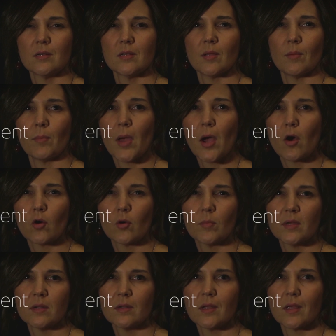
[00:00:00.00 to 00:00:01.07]

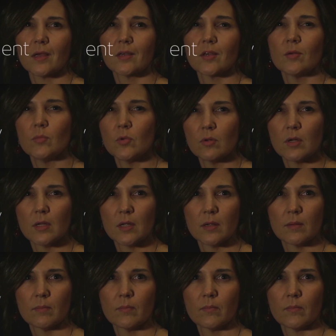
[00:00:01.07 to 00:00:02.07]
empowerment, and community.